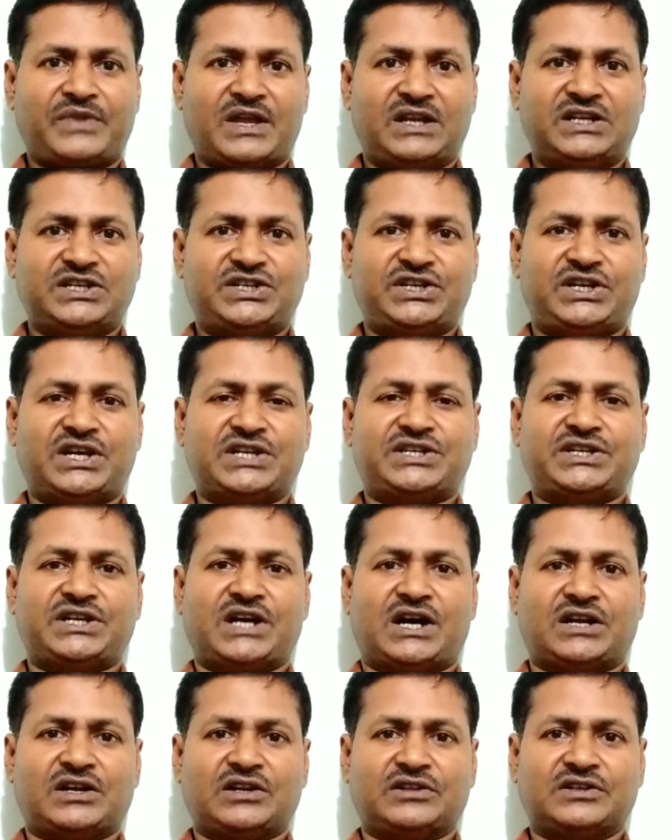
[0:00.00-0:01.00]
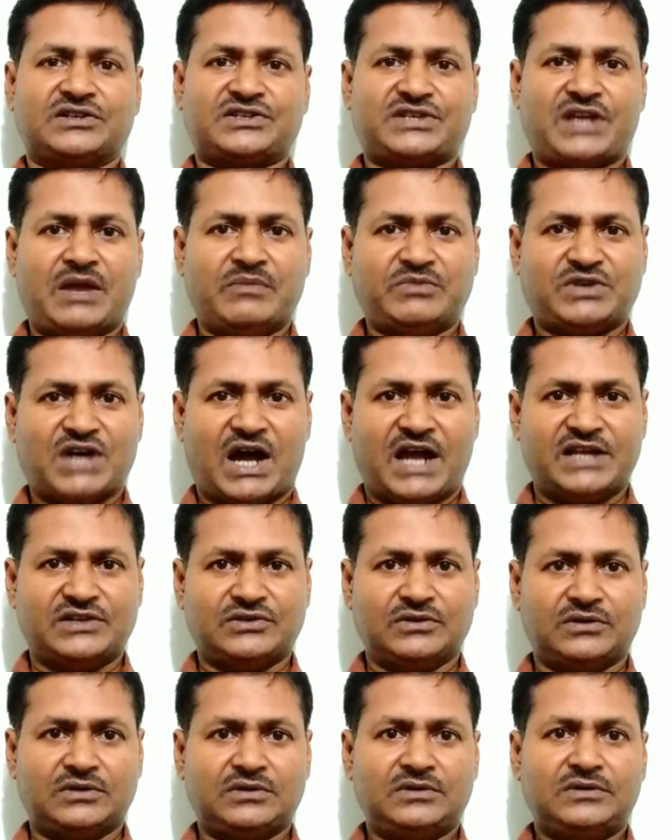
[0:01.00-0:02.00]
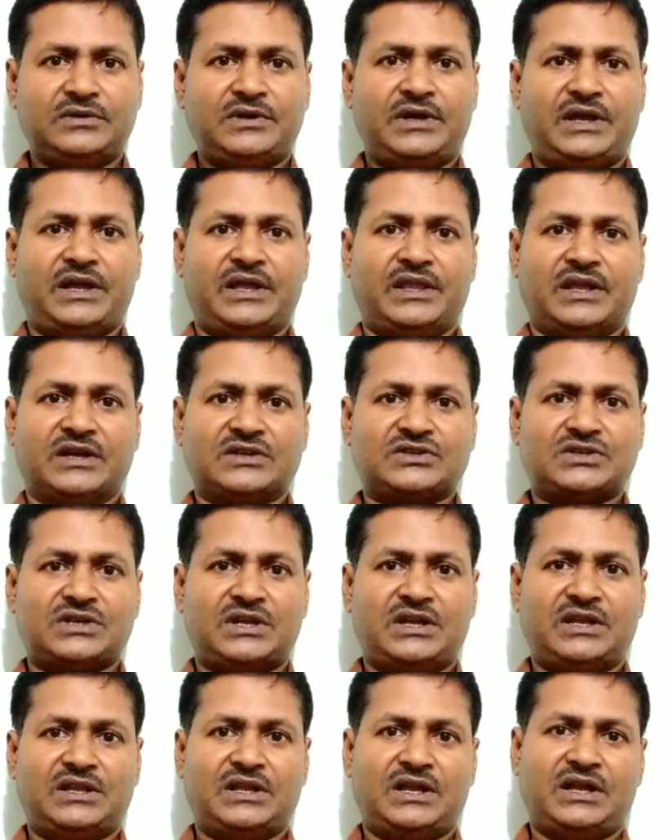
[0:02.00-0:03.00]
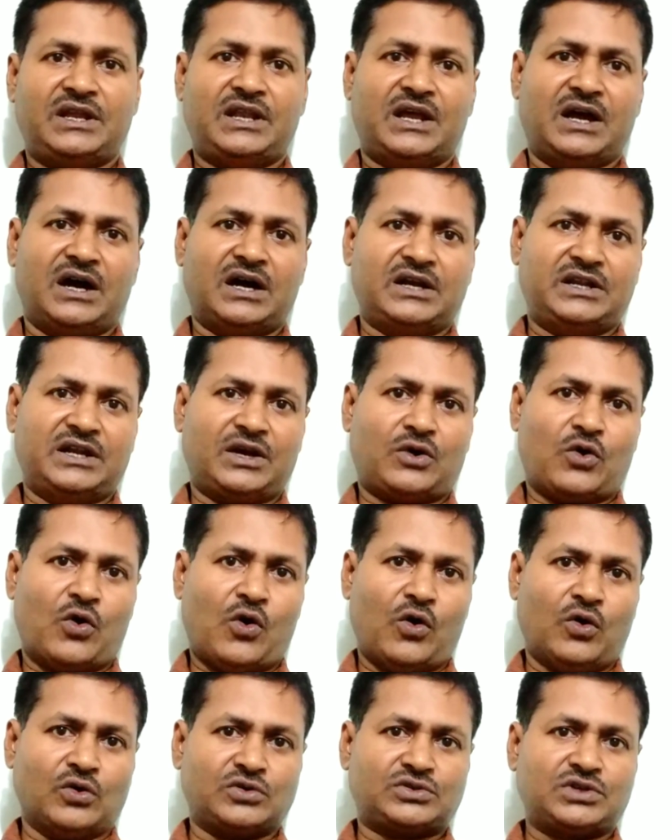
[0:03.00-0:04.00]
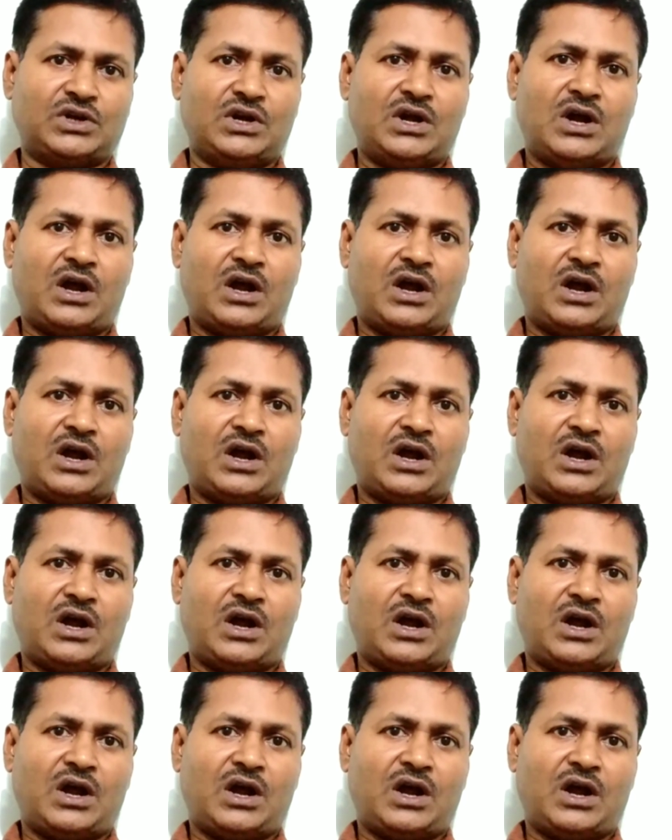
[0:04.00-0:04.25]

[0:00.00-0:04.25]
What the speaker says: litigating under the same title in a court